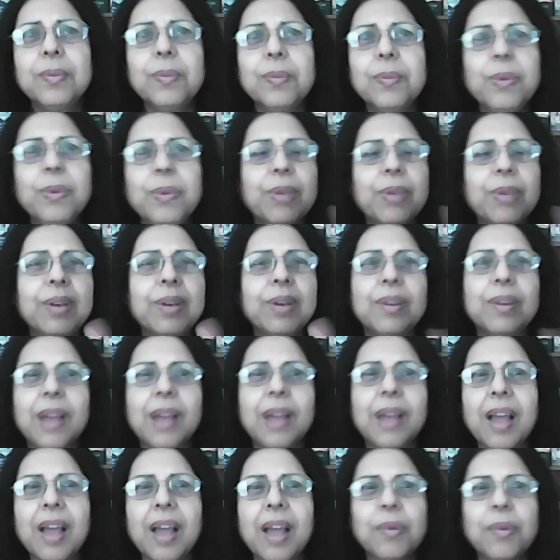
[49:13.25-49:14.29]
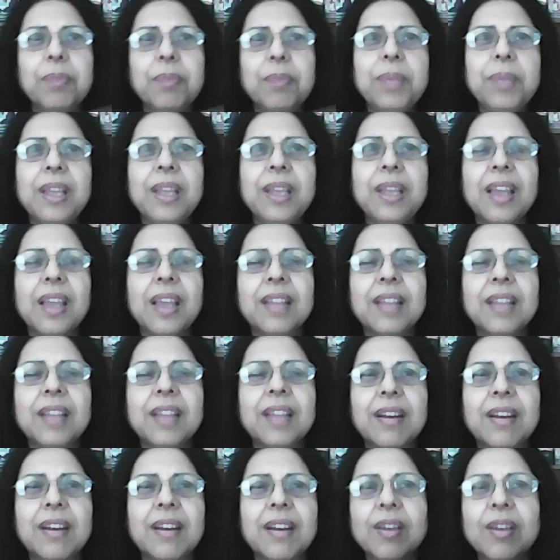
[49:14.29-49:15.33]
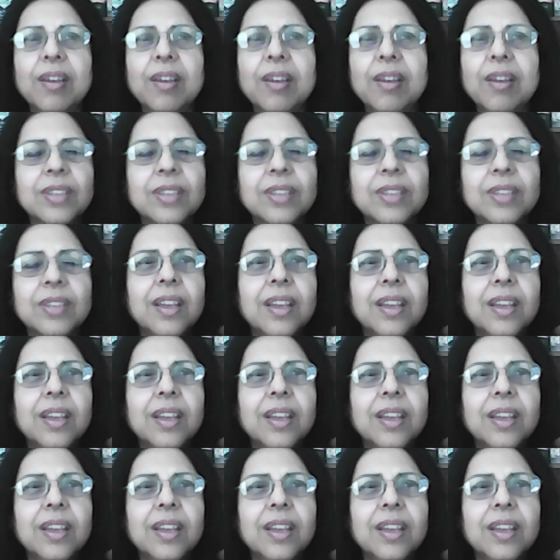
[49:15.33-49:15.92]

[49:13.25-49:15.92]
we would I would be at their house,